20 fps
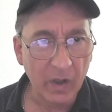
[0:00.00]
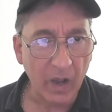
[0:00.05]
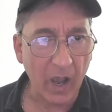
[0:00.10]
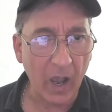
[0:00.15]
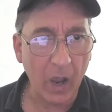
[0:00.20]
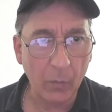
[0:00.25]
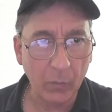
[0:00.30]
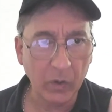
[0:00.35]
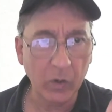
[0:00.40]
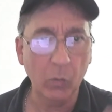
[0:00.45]

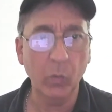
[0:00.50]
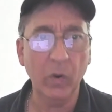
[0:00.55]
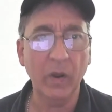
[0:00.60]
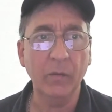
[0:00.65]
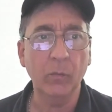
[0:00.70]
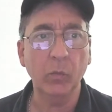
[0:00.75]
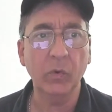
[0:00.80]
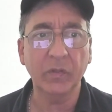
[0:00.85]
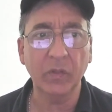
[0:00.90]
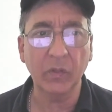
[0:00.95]
I would have
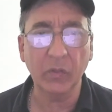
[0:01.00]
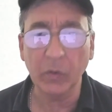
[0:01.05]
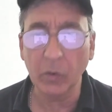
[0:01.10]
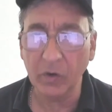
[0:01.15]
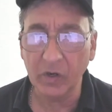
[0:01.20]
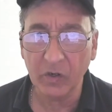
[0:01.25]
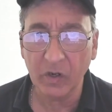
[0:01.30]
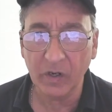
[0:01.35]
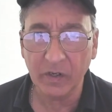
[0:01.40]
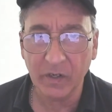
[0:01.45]
went with the
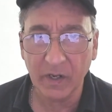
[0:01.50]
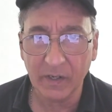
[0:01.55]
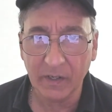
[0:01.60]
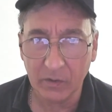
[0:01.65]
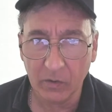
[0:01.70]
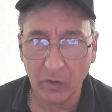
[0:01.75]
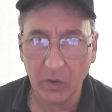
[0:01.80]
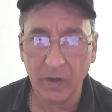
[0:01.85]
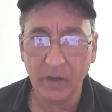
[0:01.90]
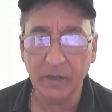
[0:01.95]

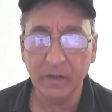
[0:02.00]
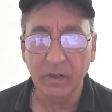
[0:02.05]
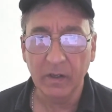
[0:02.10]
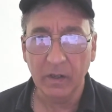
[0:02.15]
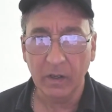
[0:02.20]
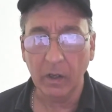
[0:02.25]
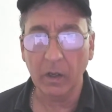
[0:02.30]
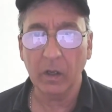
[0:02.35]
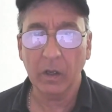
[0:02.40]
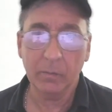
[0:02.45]
$39.99
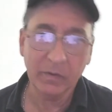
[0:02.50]
uh,